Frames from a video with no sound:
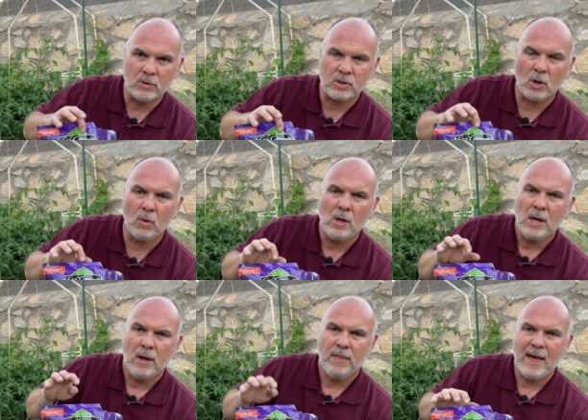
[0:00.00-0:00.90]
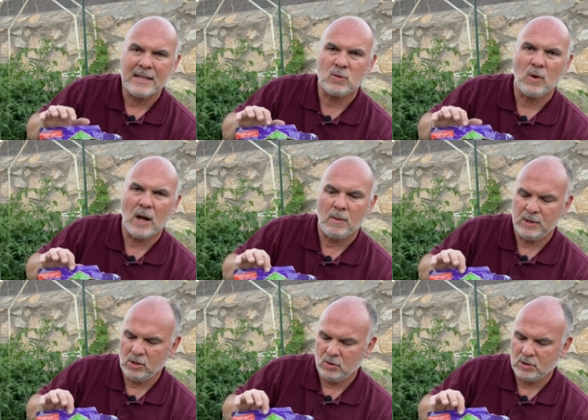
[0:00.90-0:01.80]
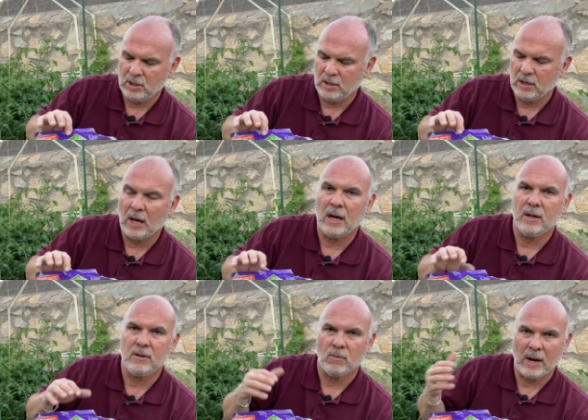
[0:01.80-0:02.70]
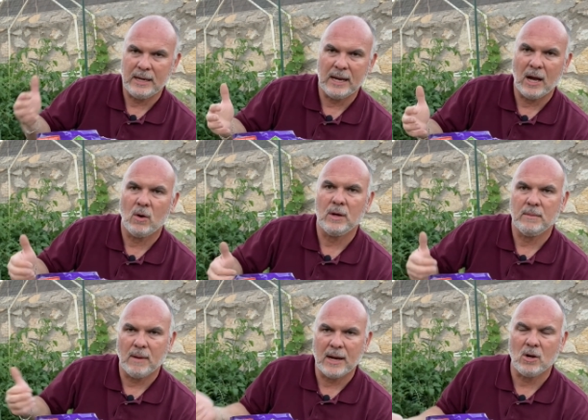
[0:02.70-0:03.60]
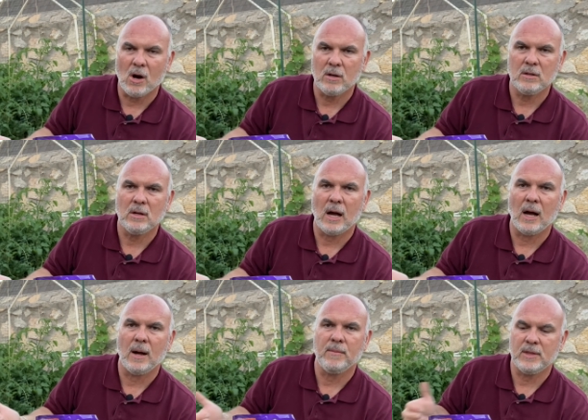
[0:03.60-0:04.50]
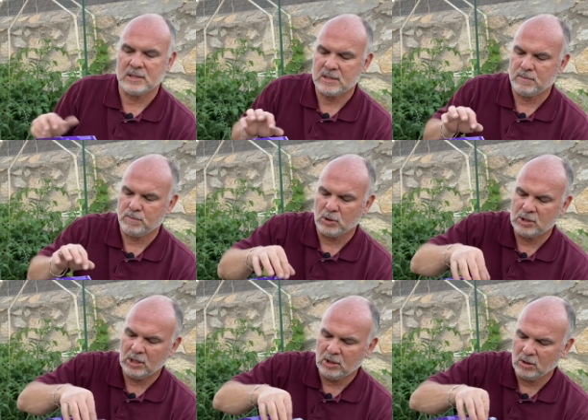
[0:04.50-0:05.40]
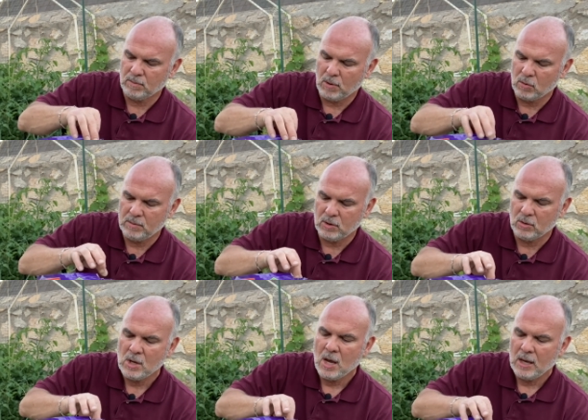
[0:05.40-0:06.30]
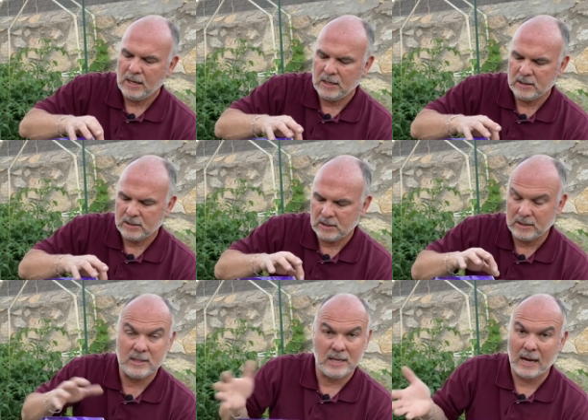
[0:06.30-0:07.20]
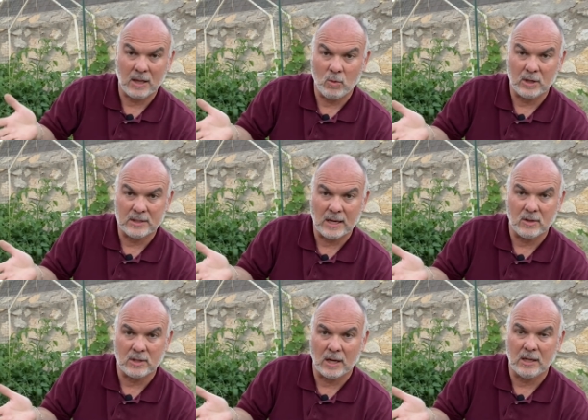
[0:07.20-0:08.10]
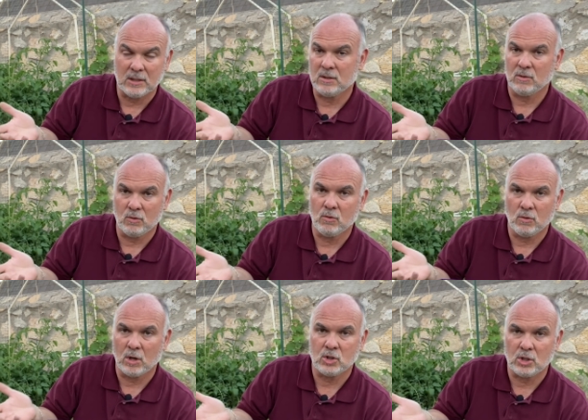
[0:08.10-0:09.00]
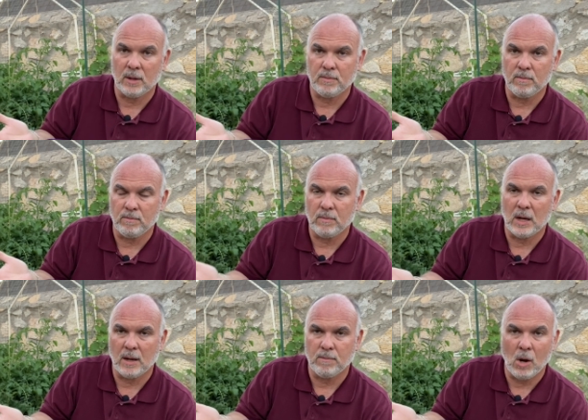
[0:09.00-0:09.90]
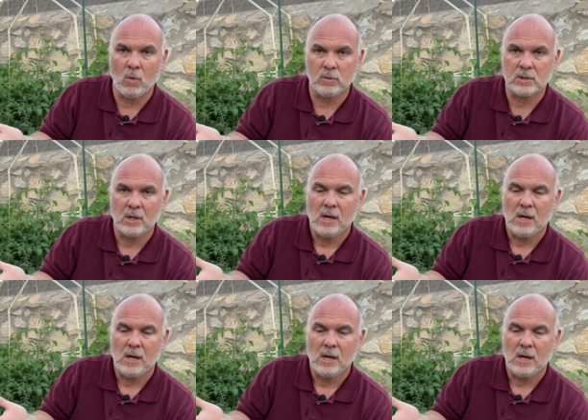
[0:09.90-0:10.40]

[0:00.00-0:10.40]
So that's what I'll be using uh, right now in my garden. Um, this particular bone meal is exactly what it sounds like. It's crushed up uh, bones.